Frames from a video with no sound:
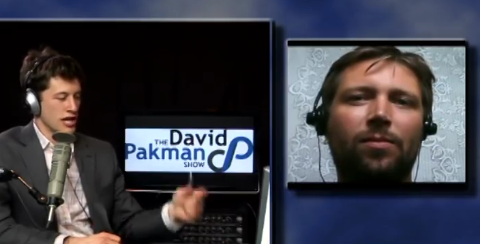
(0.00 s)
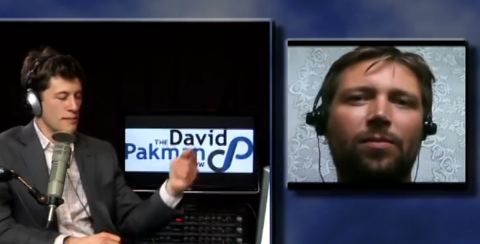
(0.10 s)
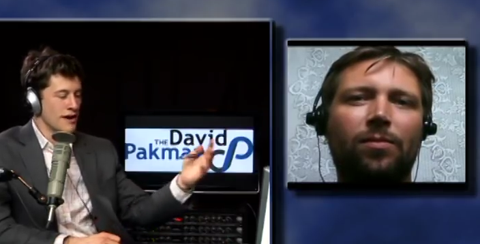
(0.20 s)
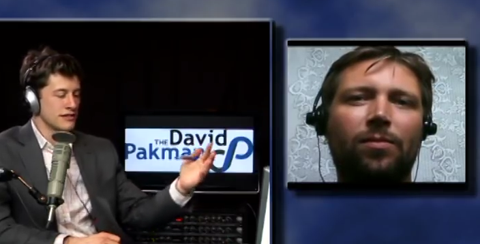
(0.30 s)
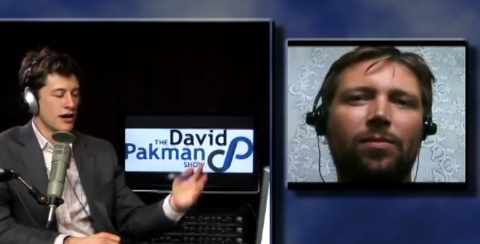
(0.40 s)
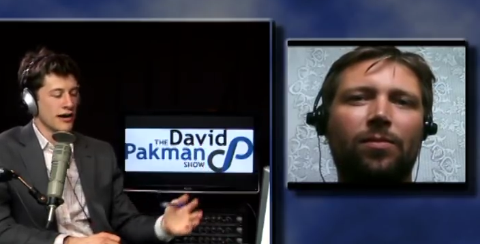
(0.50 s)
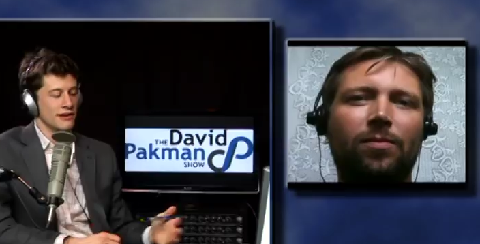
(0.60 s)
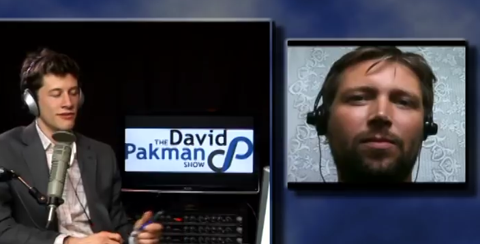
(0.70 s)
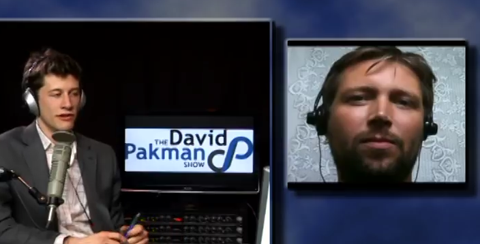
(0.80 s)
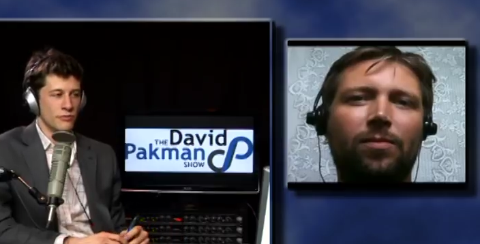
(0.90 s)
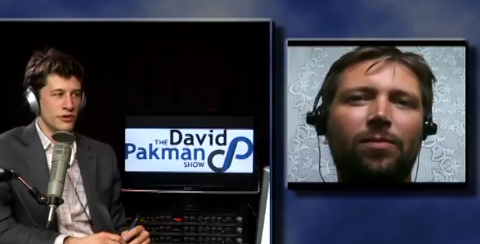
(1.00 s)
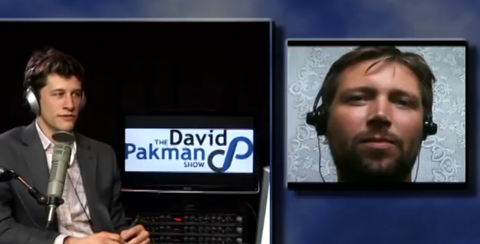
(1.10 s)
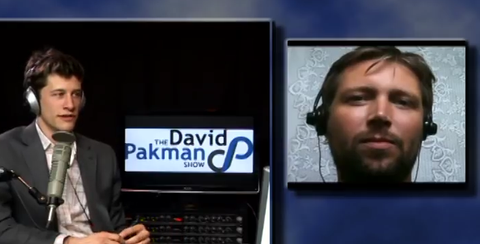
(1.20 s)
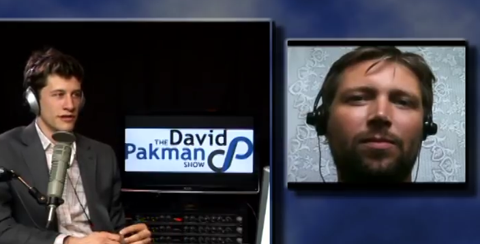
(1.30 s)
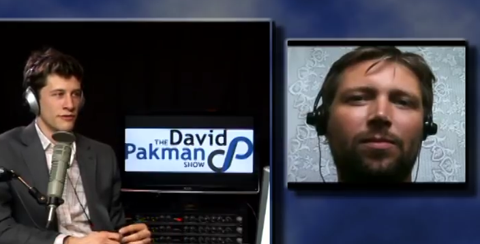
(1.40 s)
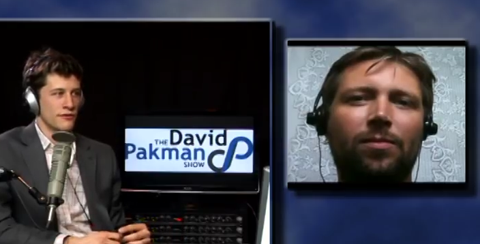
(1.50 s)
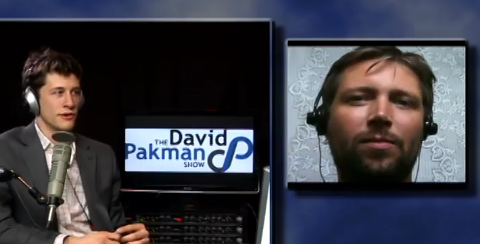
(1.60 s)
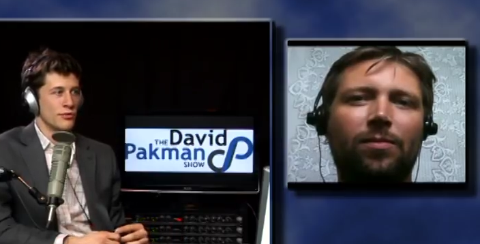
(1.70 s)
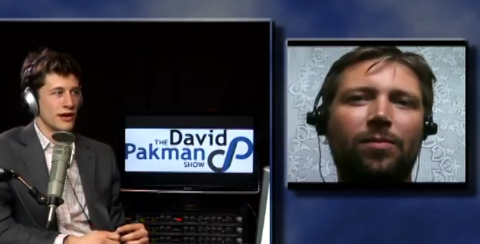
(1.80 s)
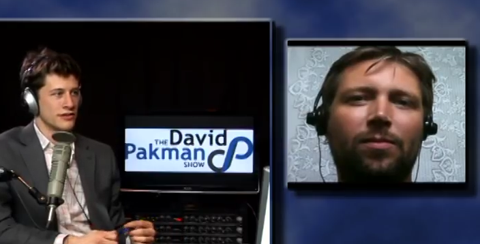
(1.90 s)
Speaker 1: I met Taki very briefly at the Free
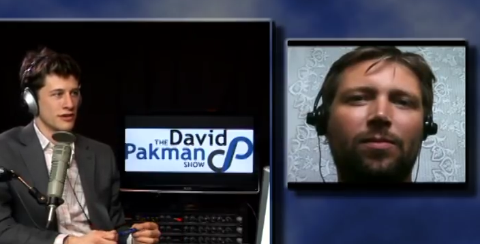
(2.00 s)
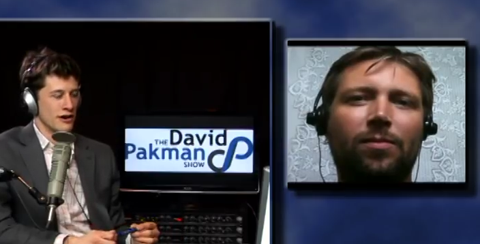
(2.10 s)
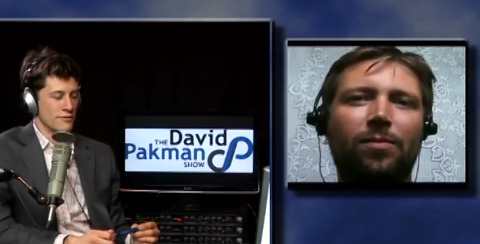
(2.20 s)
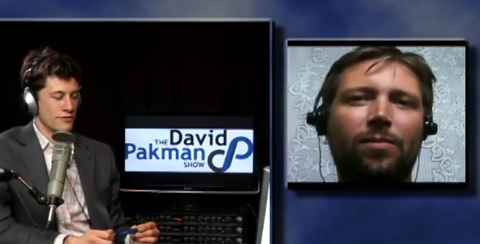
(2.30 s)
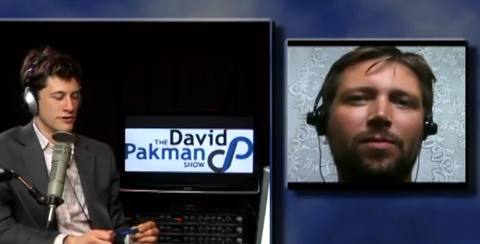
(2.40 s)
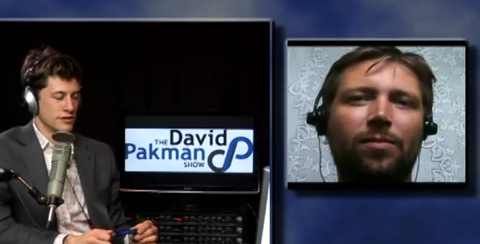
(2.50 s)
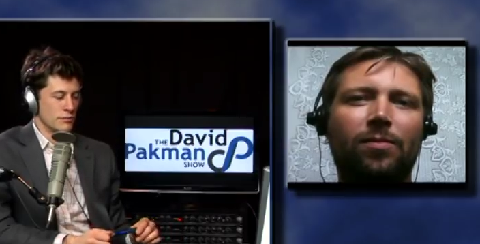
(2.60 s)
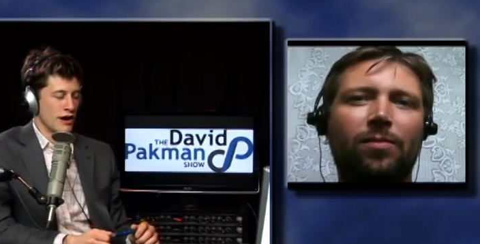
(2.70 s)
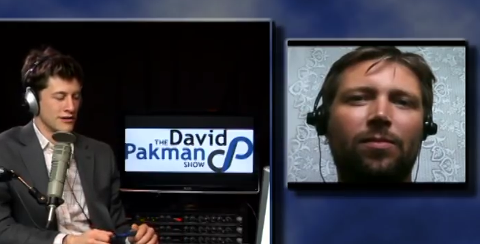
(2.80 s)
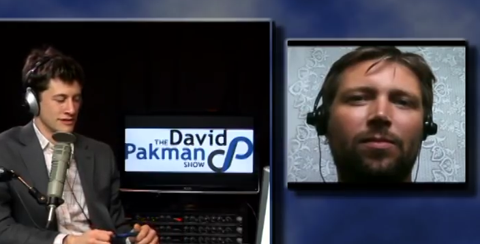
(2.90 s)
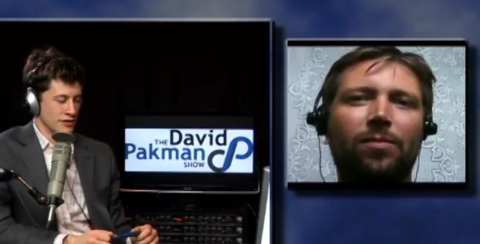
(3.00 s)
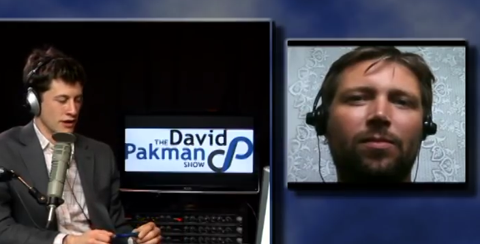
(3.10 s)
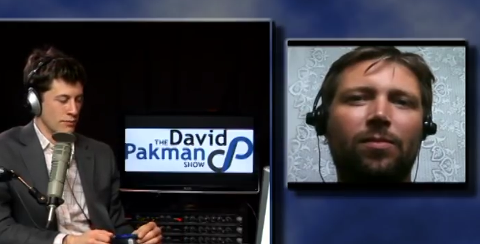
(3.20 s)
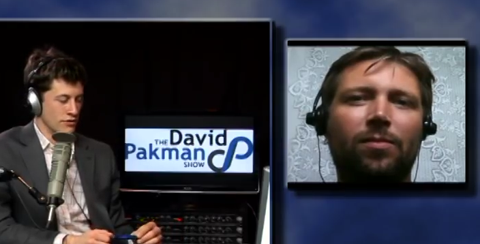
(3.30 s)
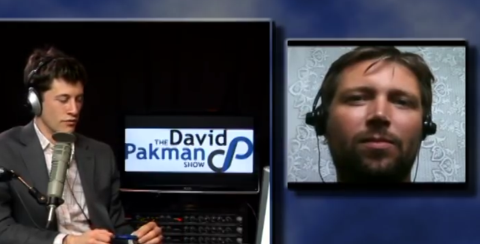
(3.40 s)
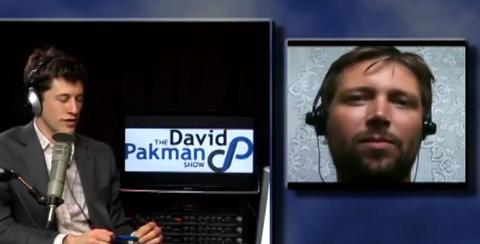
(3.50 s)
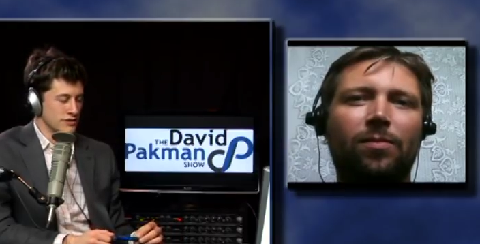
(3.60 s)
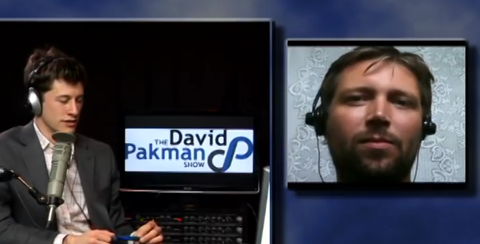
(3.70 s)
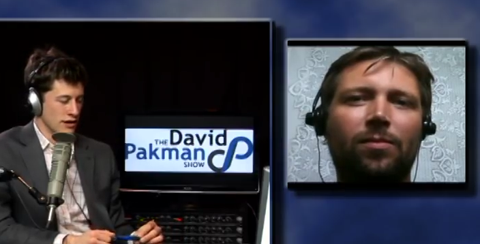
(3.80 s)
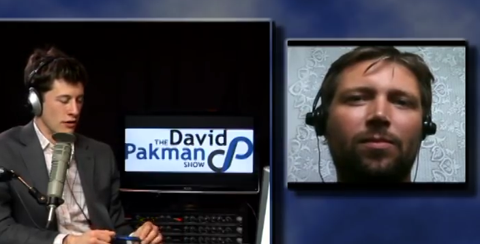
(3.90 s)
Press Conference in Boston a couple of weeks
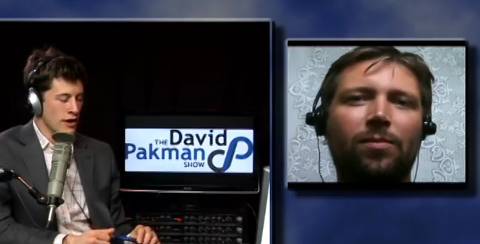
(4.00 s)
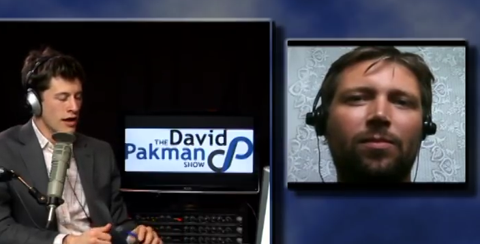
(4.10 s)
ago.